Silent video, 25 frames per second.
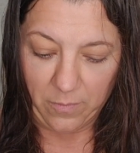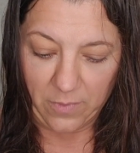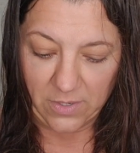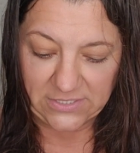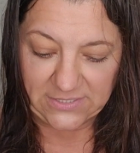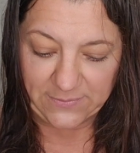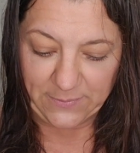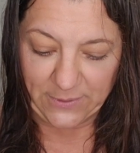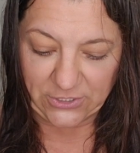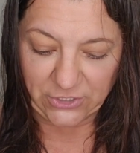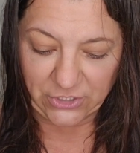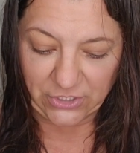
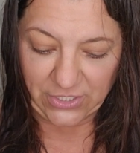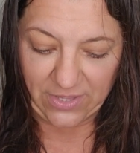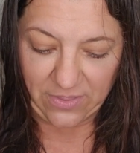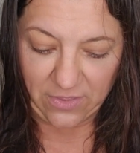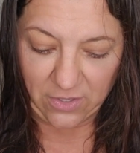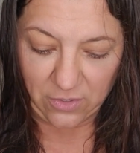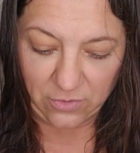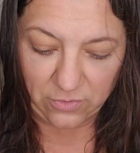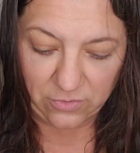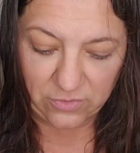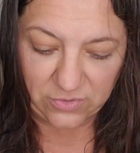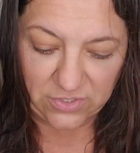especially
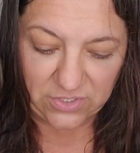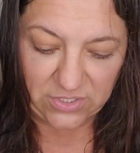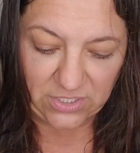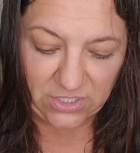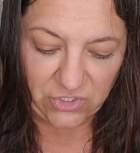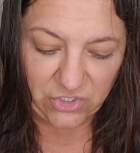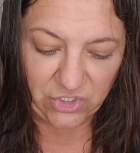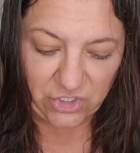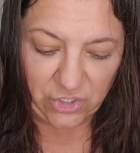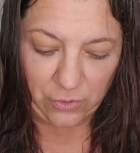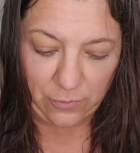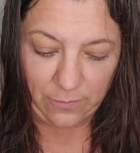those
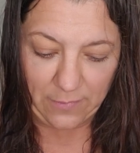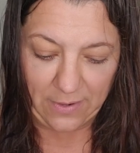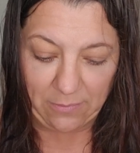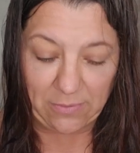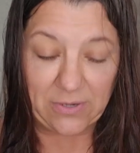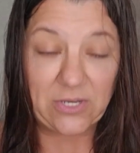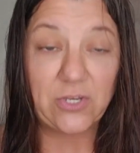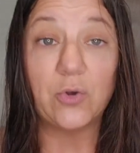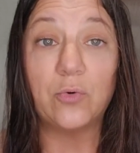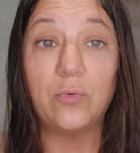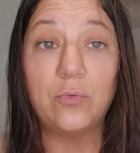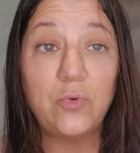that you
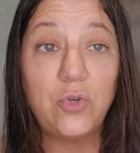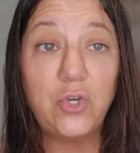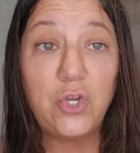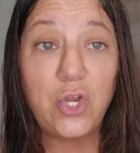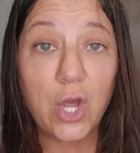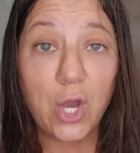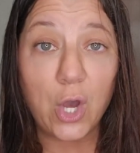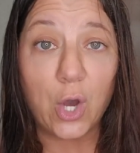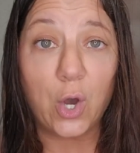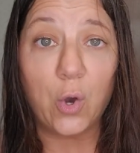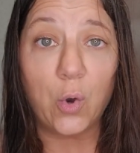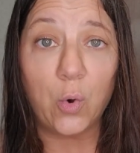maybe don't
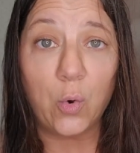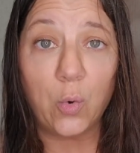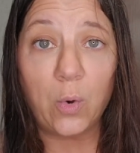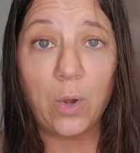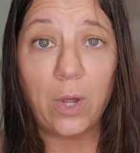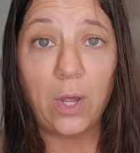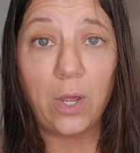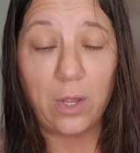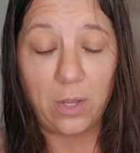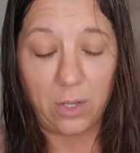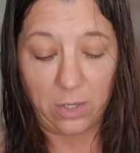know,